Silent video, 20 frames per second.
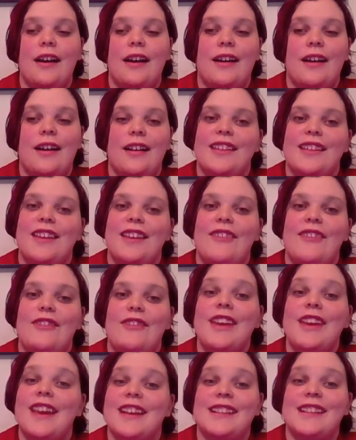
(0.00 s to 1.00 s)
If you
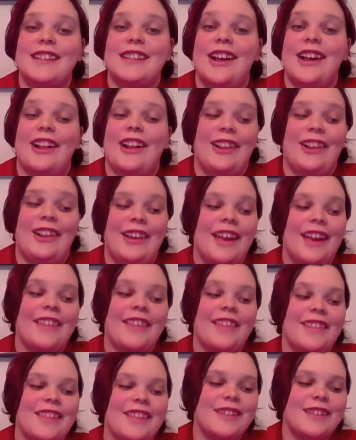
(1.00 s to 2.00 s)
can't tell,
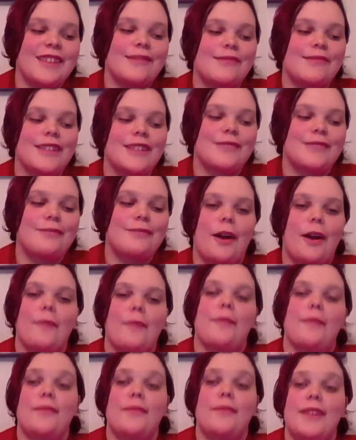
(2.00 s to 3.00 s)
this one's
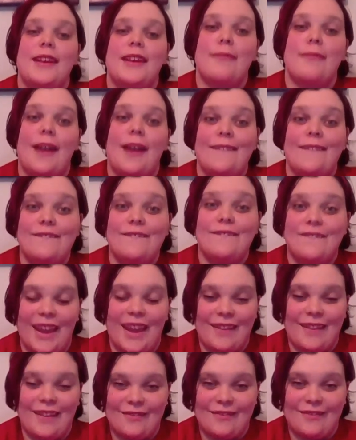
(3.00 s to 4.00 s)
probably my
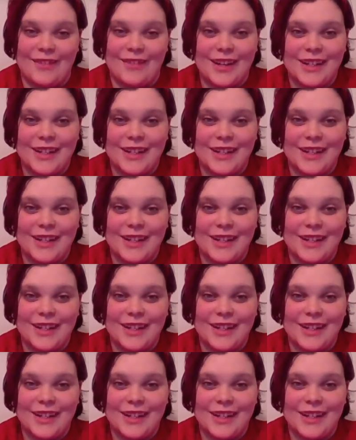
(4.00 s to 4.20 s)
favorite.